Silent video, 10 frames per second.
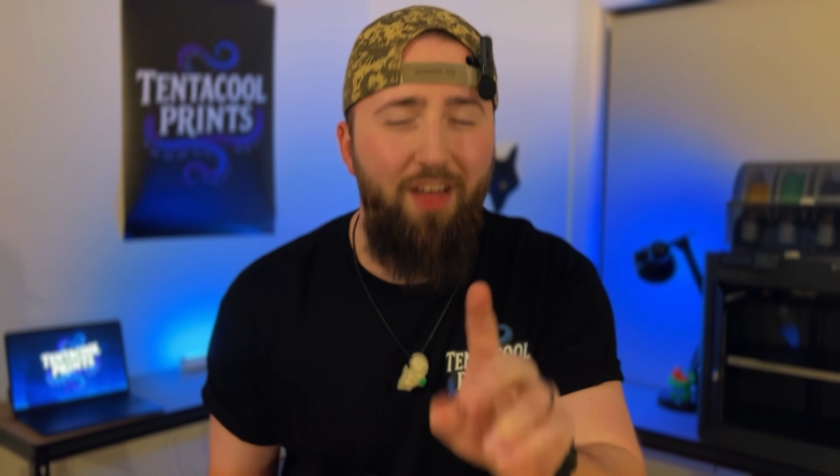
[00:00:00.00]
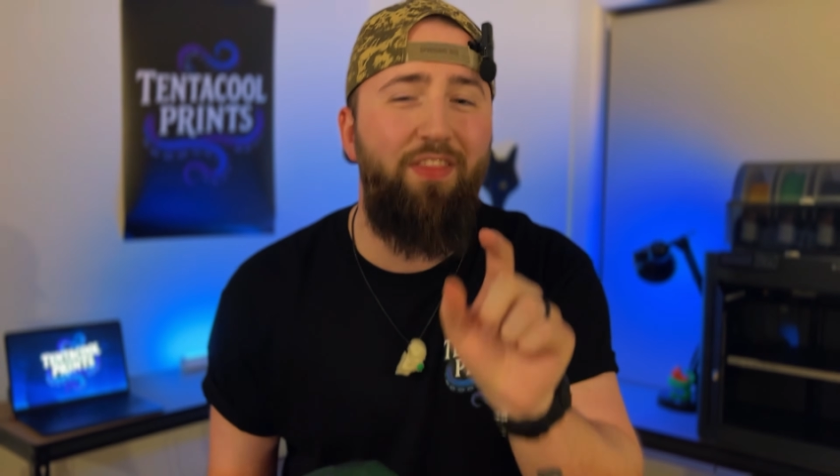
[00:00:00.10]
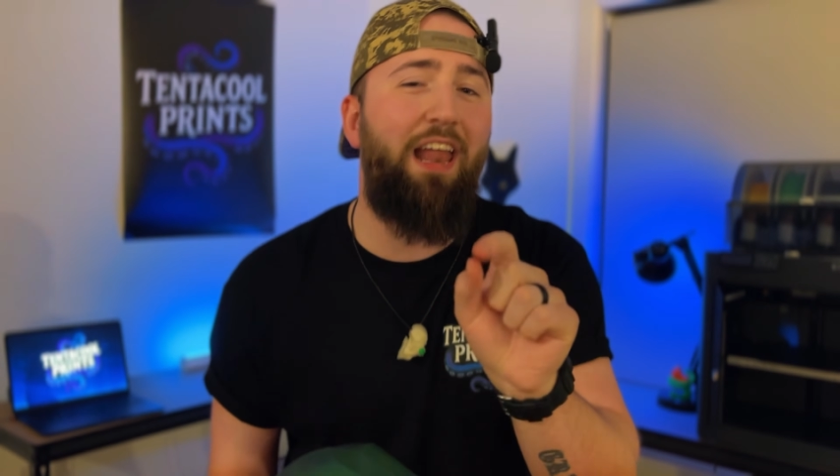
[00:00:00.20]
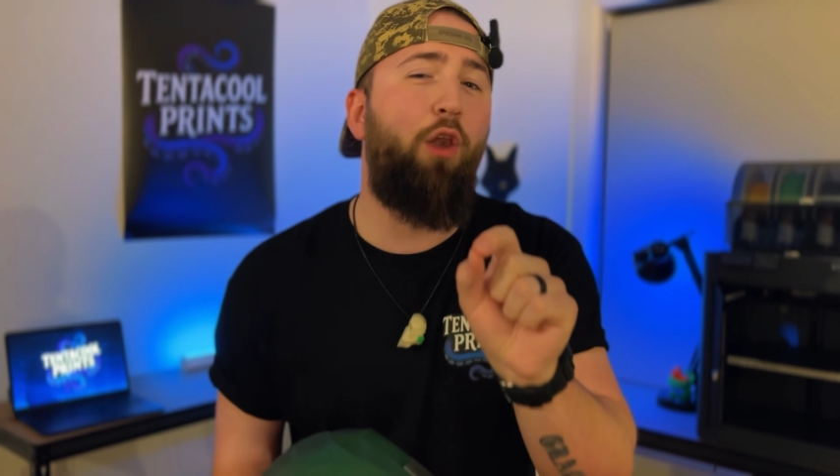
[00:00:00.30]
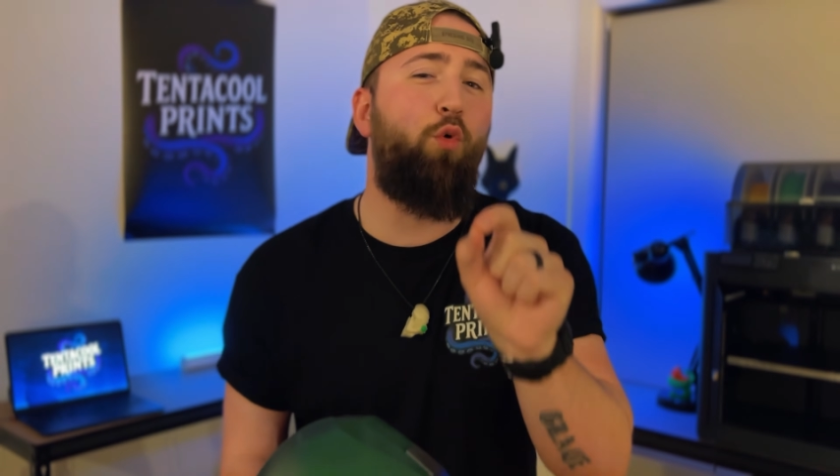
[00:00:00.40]

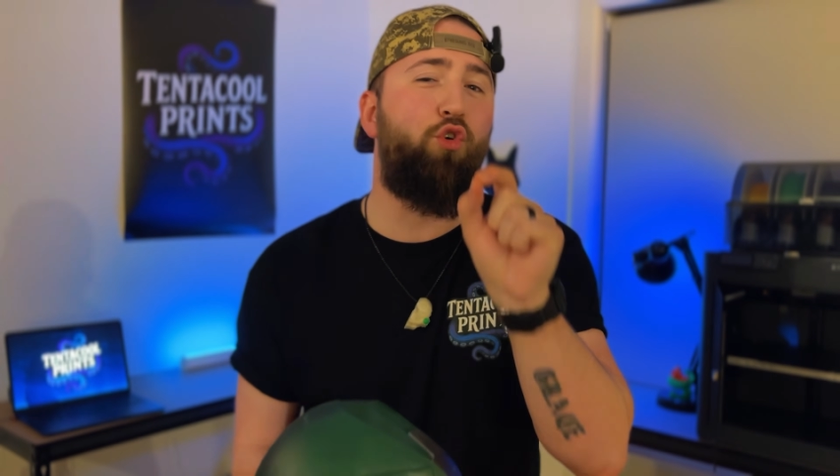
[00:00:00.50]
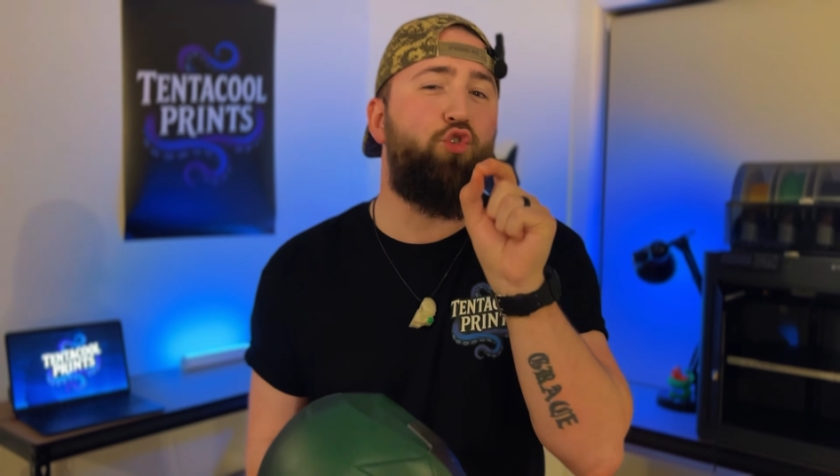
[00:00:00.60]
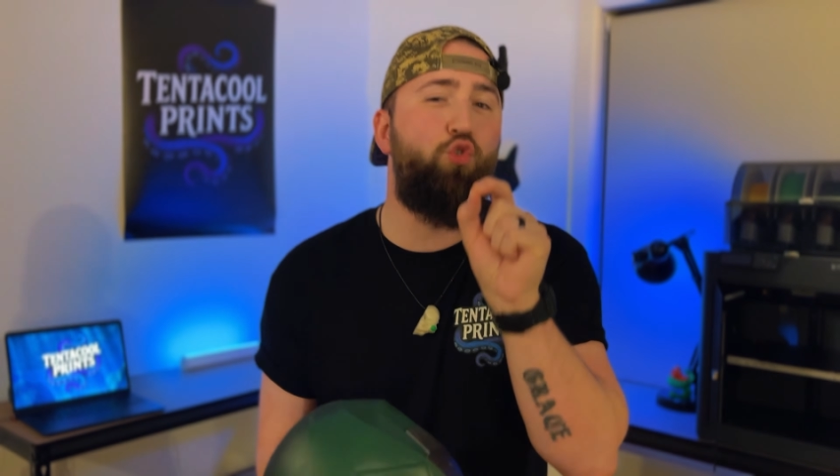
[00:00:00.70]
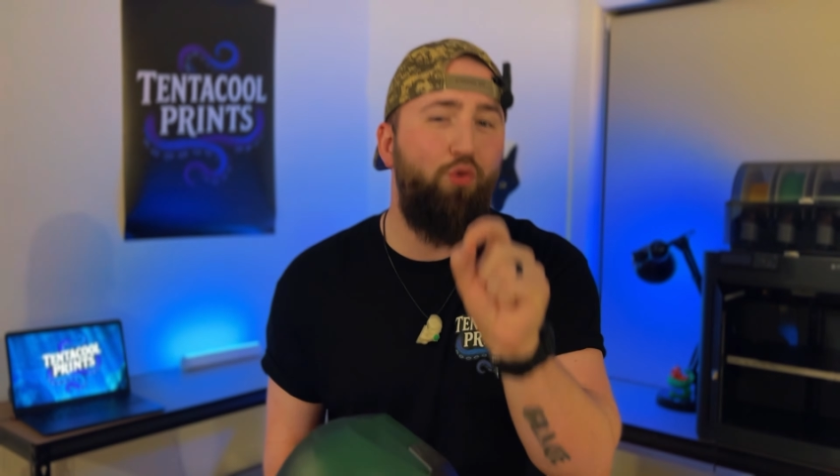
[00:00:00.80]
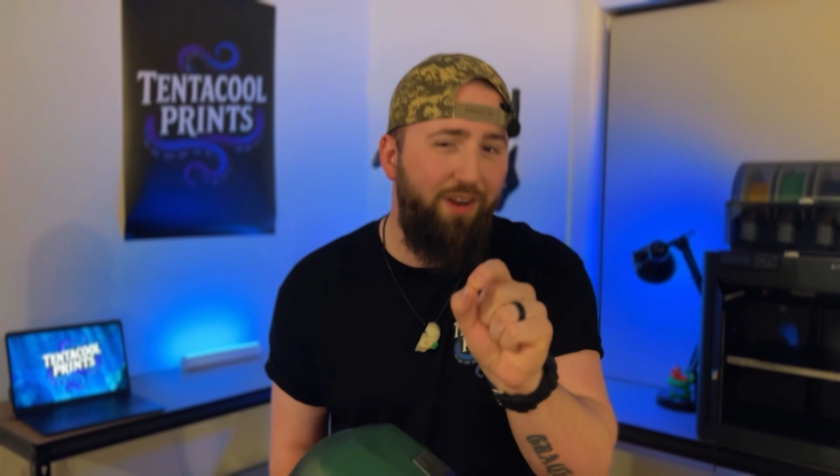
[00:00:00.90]
that look
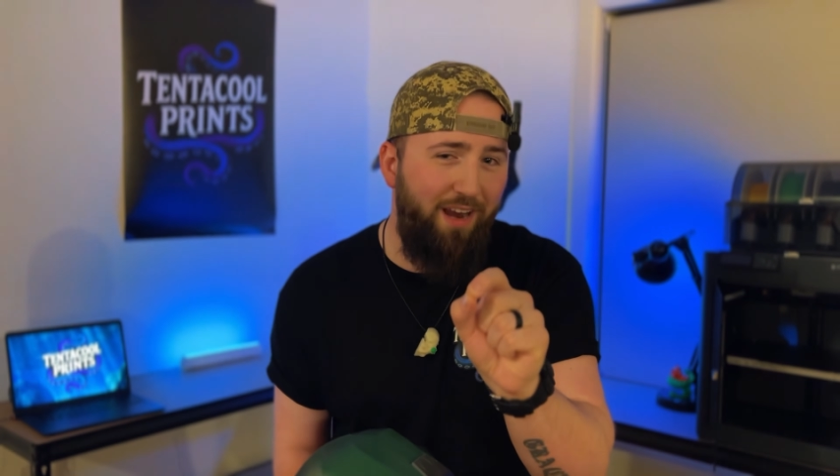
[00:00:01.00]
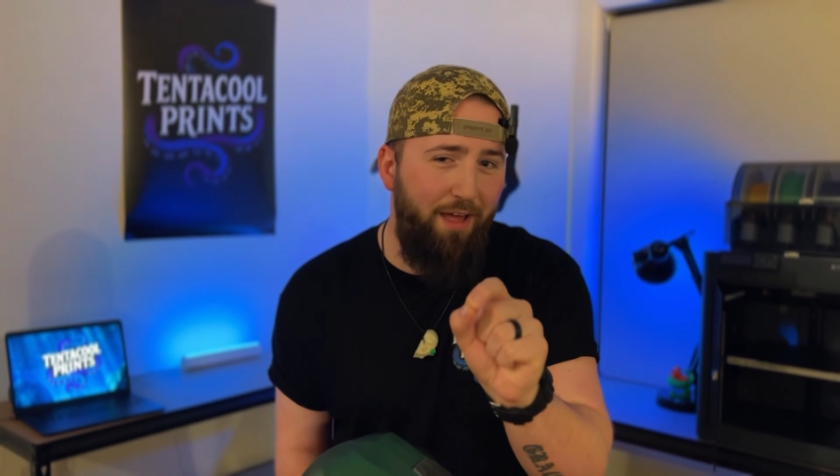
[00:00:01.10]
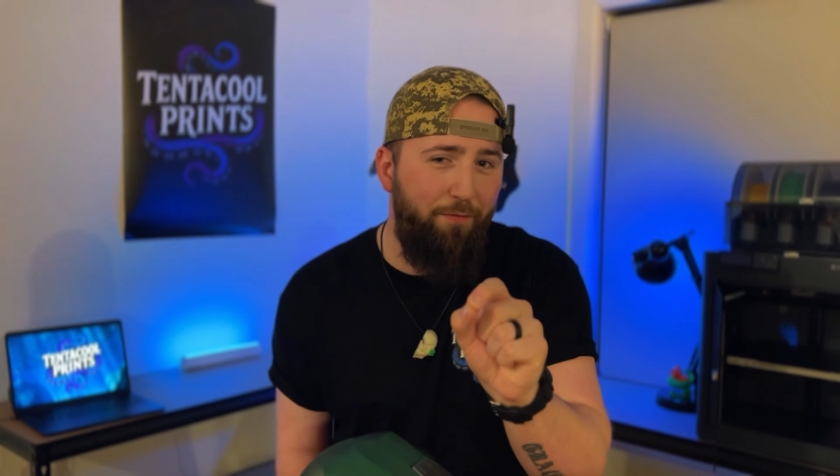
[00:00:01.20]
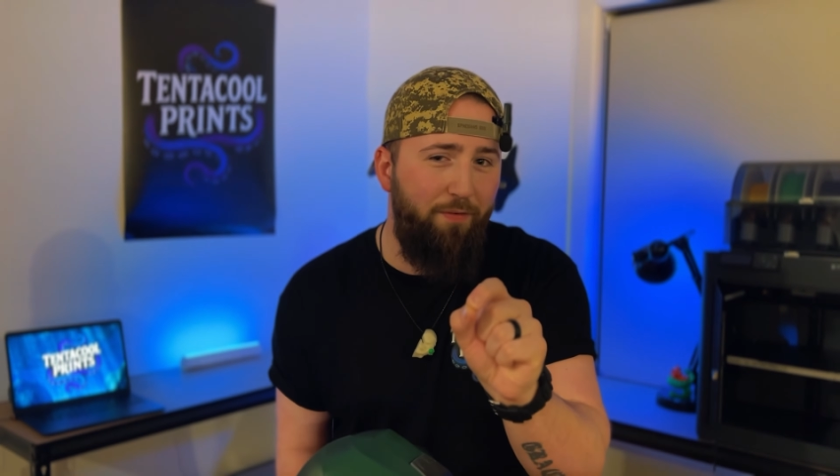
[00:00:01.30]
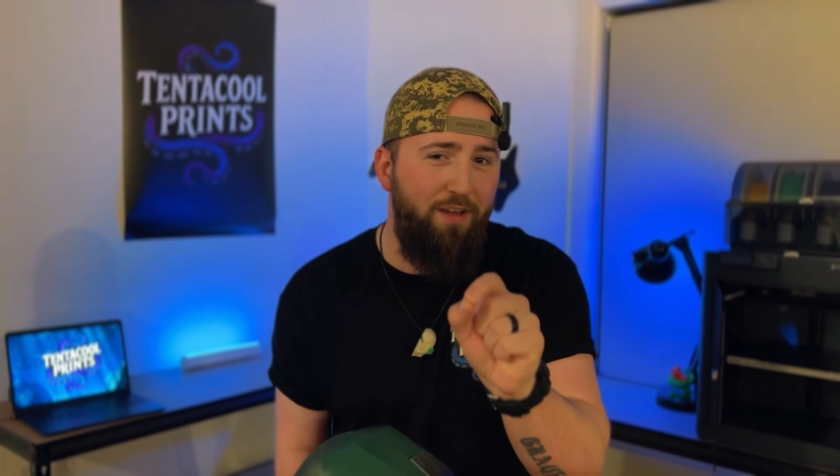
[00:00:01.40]
good
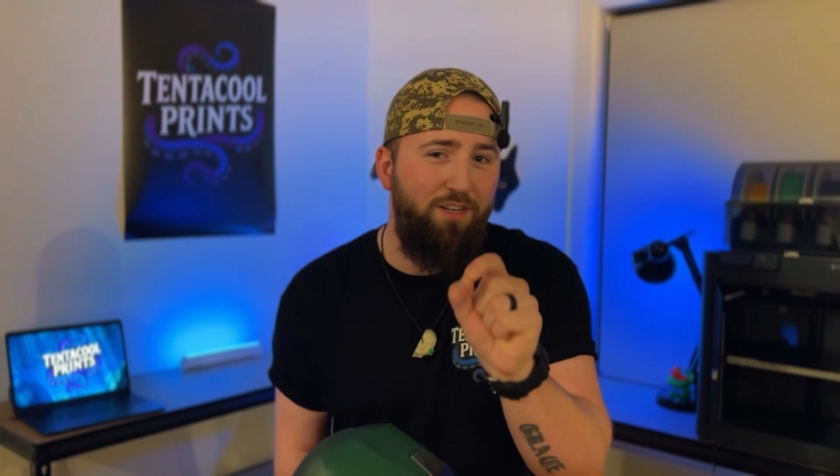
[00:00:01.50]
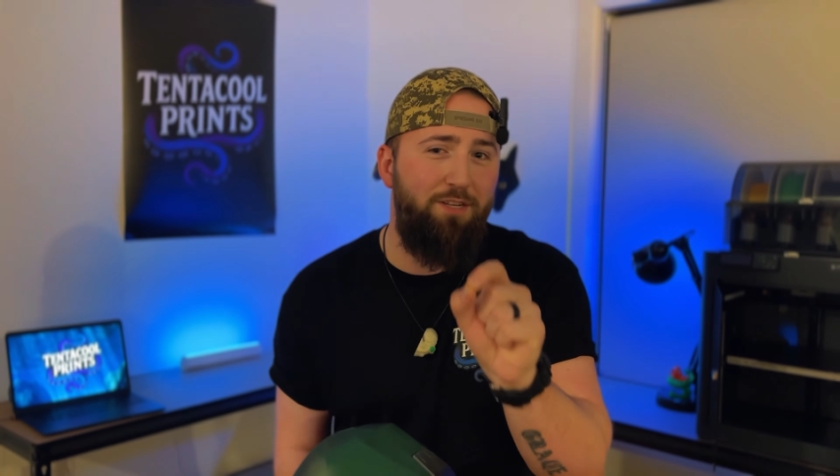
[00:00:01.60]
enough